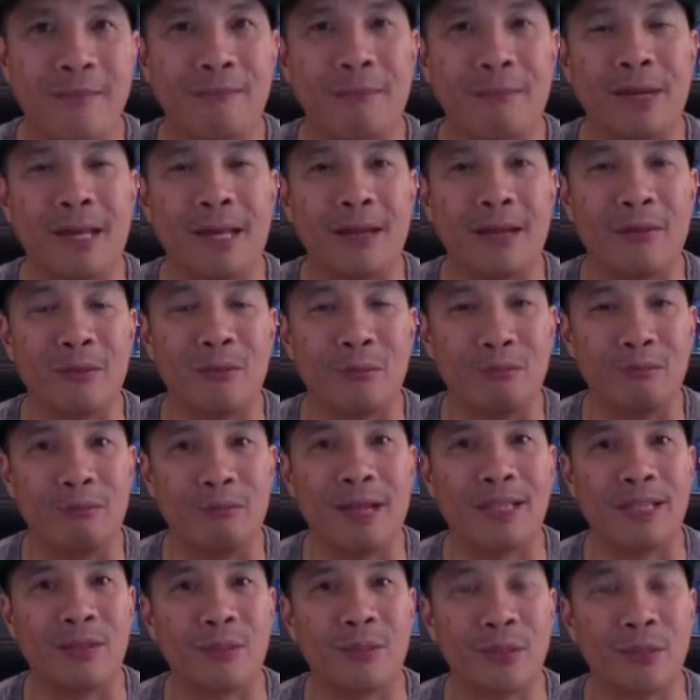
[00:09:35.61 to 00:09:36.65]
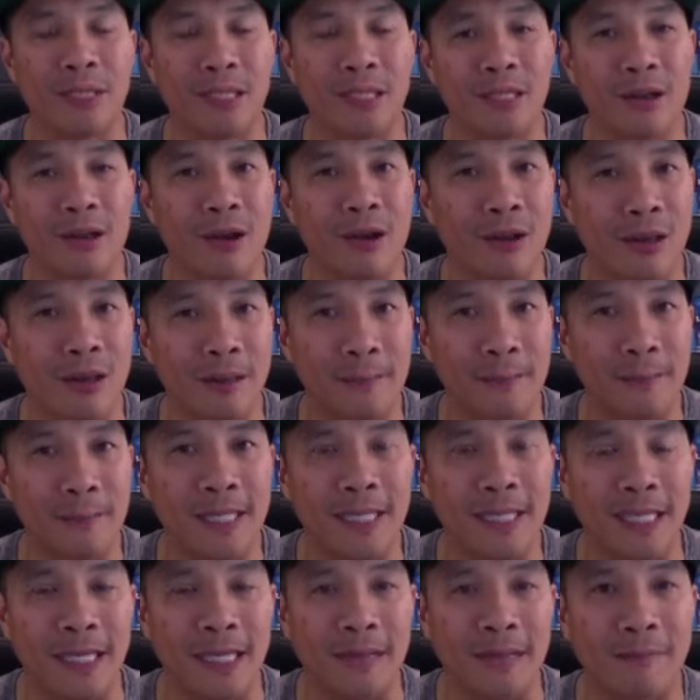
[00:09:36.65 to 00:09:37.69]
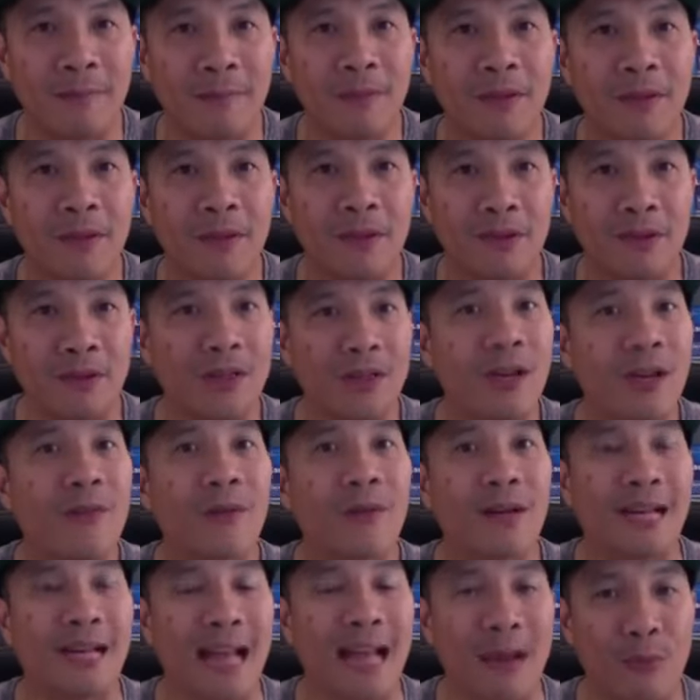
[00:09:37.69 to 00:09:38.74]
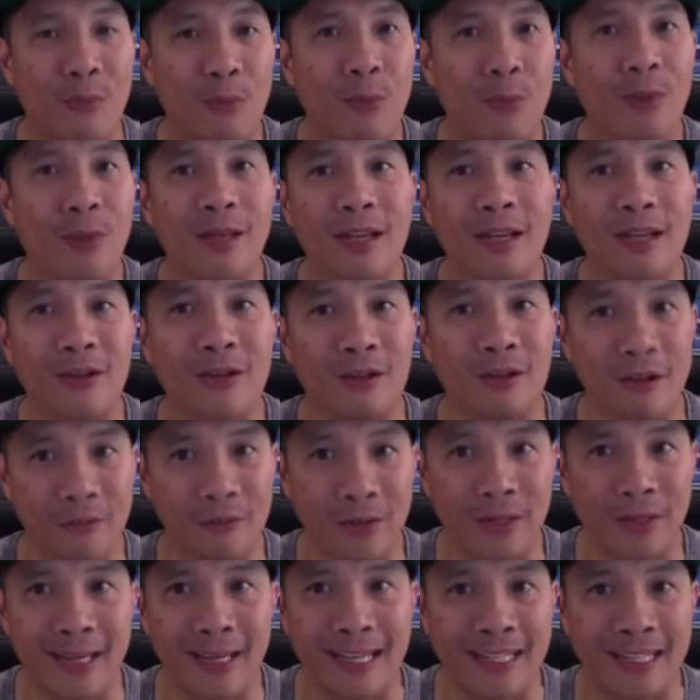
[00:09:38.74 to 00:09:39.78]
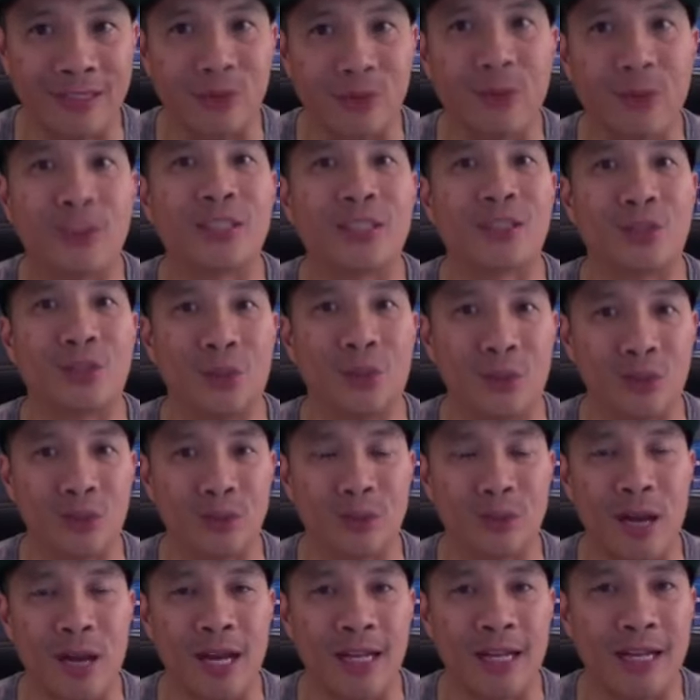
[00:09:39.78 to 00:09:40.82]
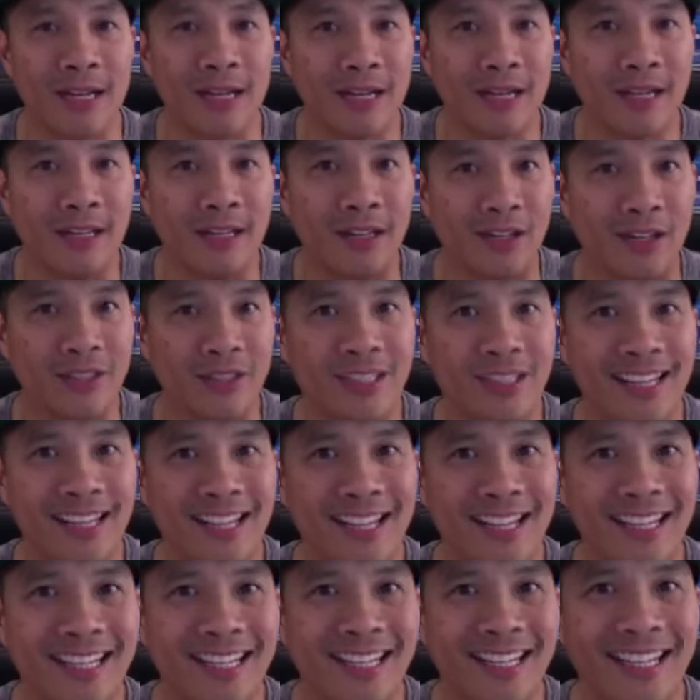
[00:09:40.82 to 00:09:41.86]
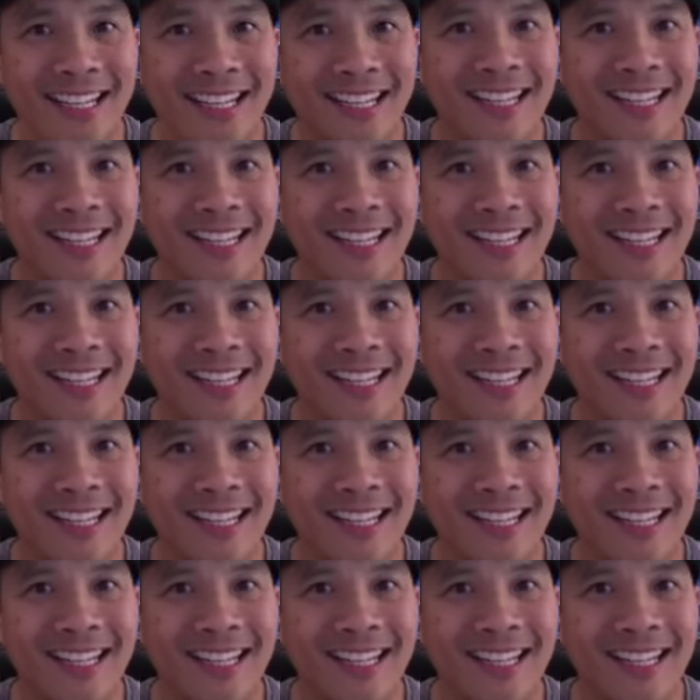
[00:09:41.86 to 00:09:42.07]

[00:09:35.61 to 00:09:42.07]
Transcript: But by doing an online meeting, you're never gonna have one legger ever again. There's no excuse, right? Here's the link,